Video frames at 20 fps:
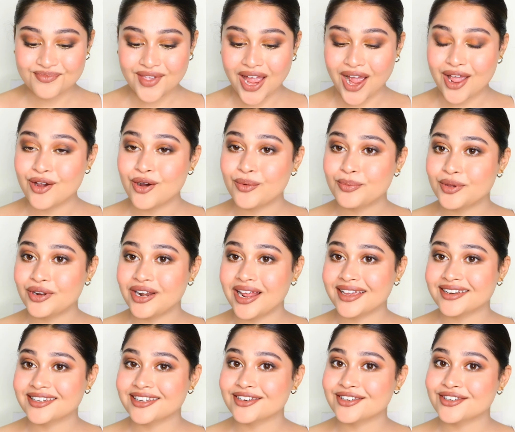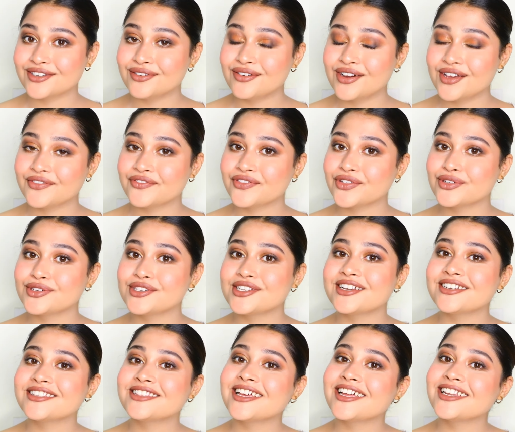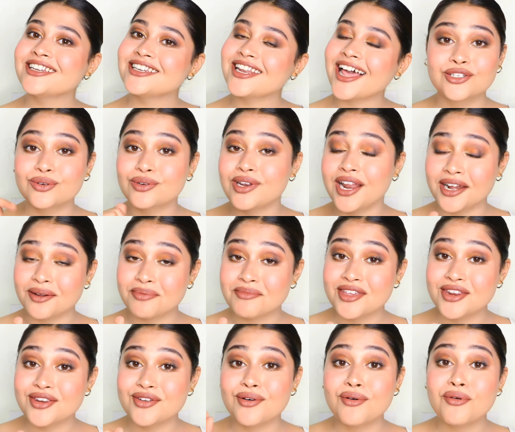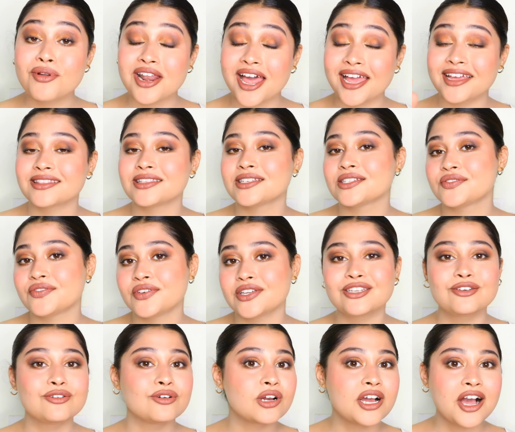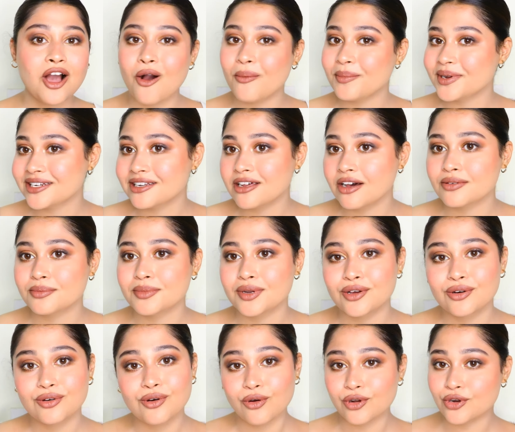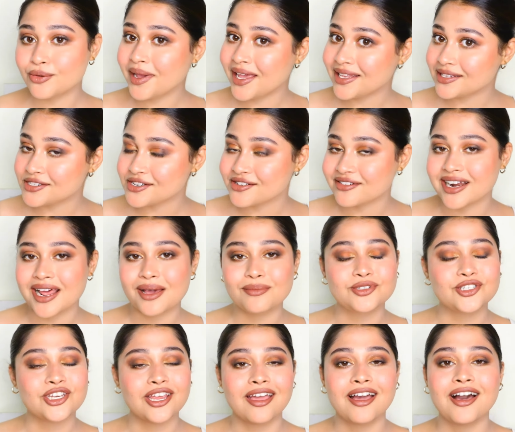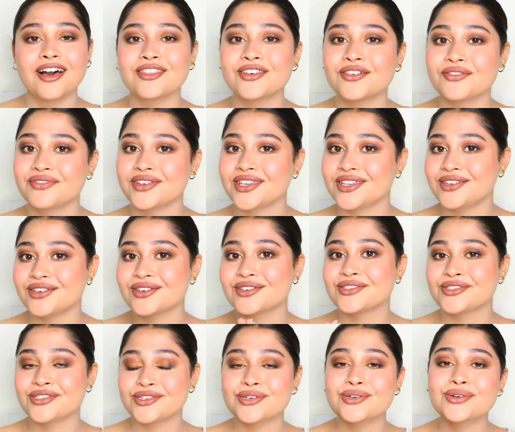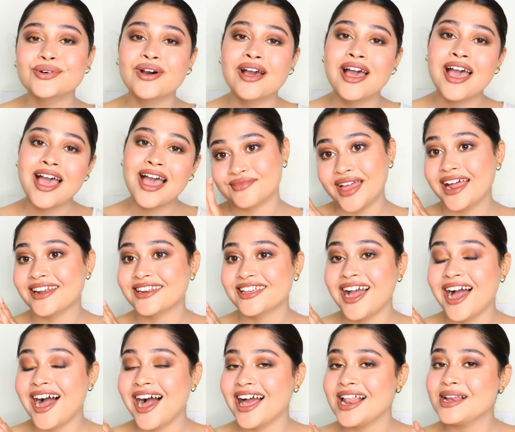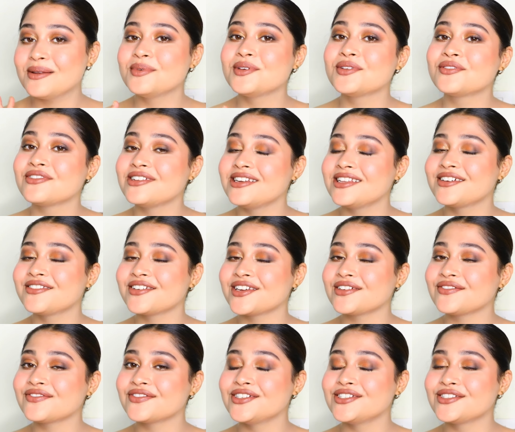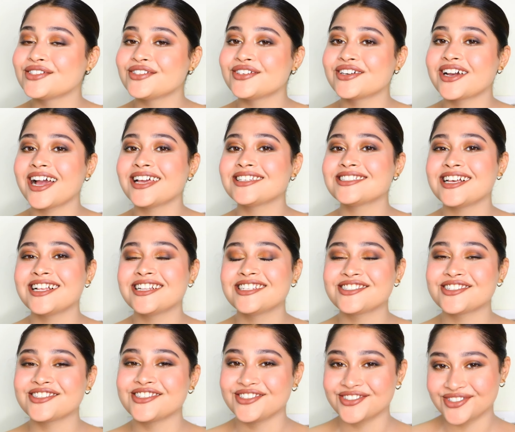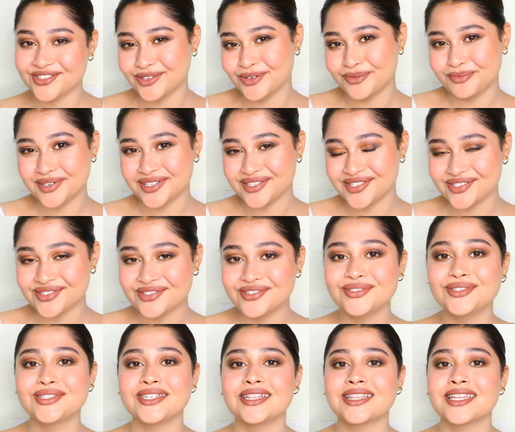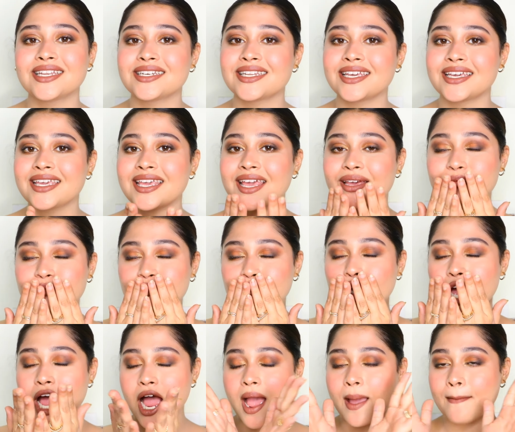I hope you liked it too. If you did, then do let me know, like this video, comment down below, go to my Instagram, check other videos too. And yeah, I'll be really grateful to you guys. I'll see you super soon. Till then, take care.